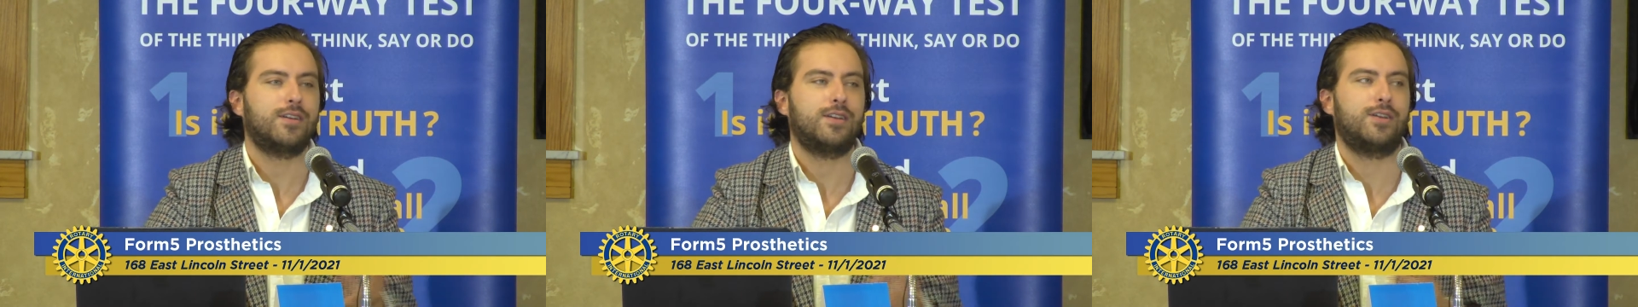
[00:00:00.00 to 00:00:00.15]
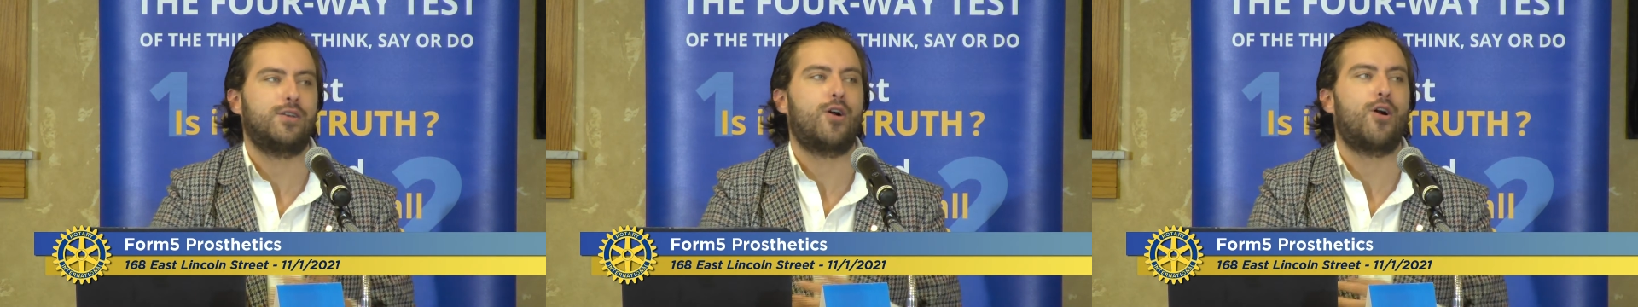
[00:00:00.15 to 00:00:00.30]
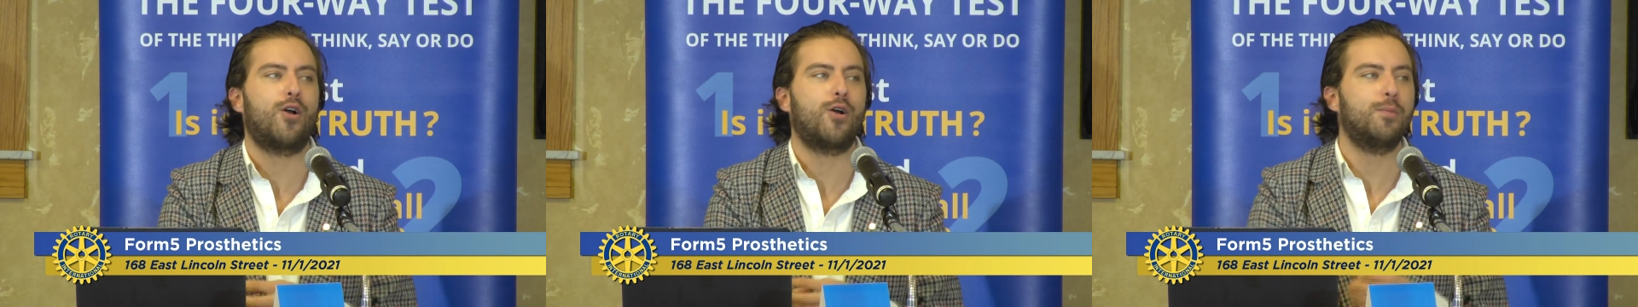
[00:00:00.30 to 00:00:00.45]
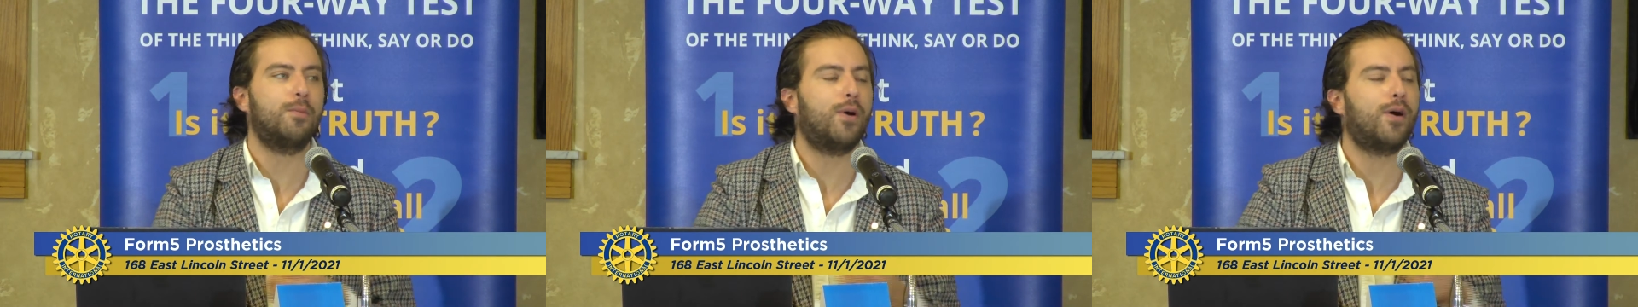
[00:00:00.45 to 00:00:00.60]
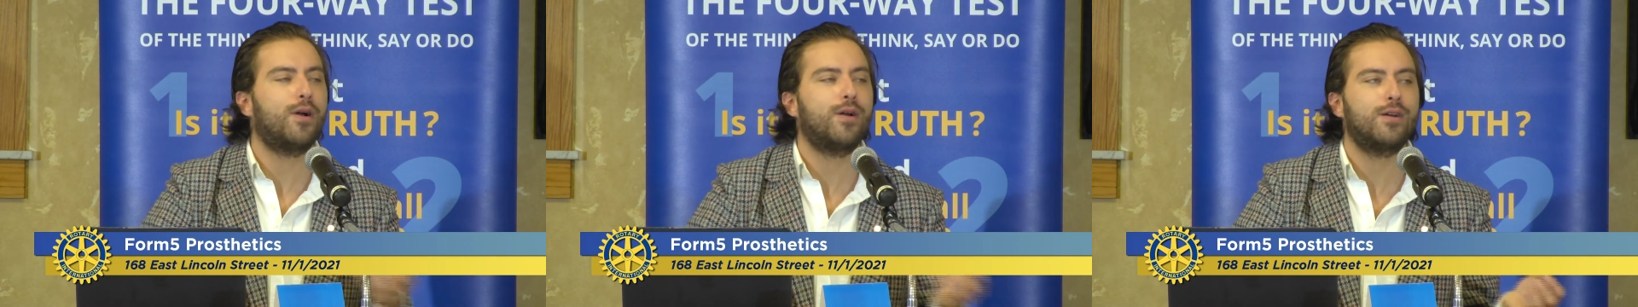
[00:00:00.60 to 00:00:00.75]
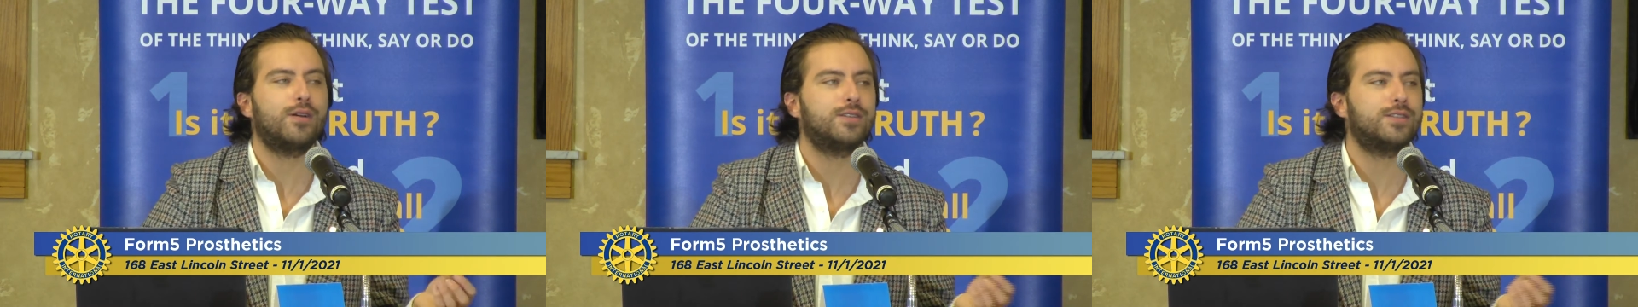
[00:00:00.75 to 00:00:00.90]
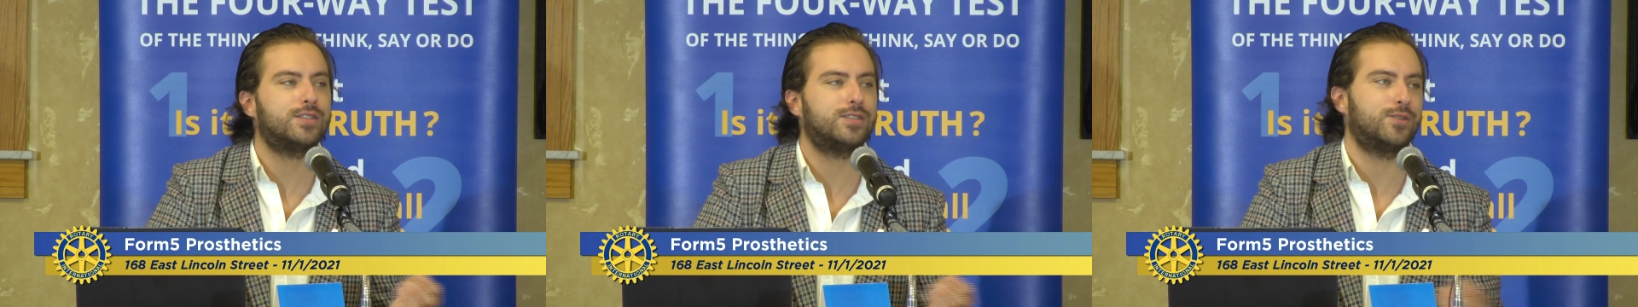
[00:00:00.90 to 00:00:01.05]
car
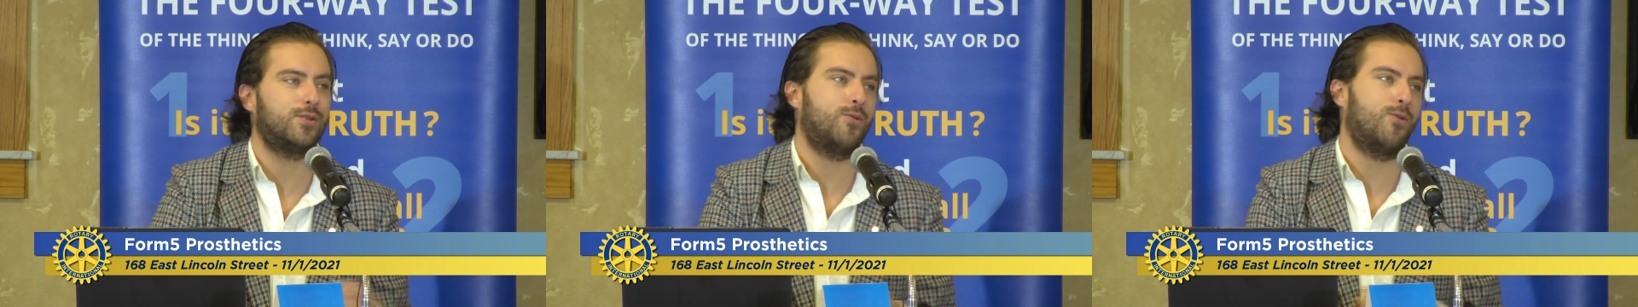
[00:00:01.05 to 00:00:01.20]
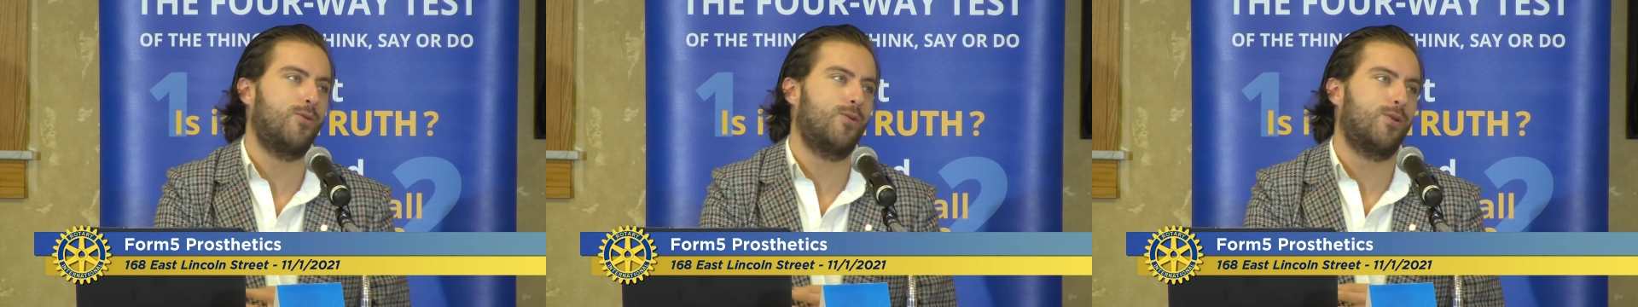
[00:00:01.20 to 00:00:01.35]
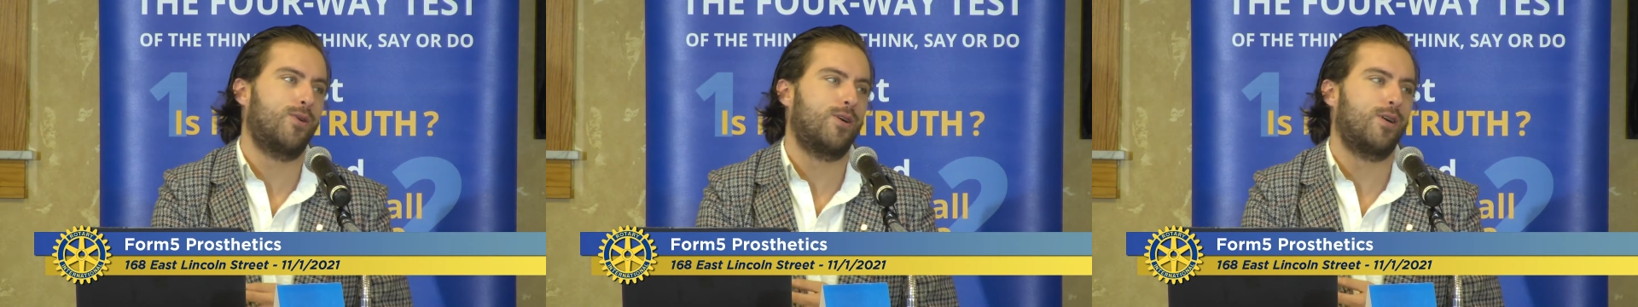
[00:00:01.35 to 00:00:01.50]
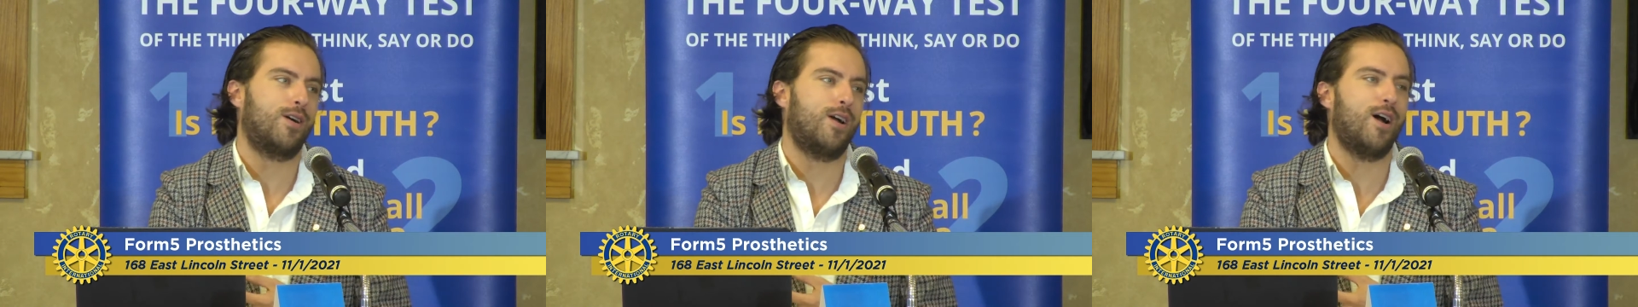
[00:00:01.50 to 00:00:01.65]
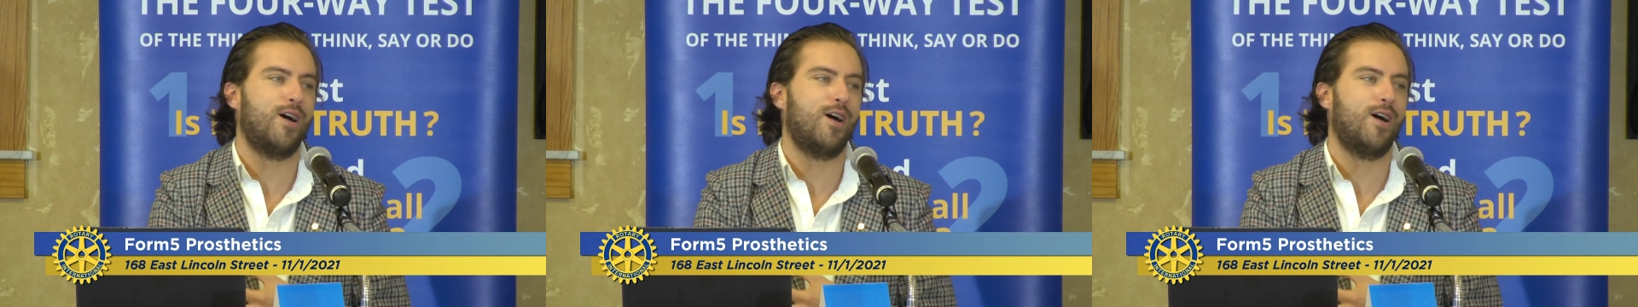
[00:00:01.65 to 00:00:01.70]
parts or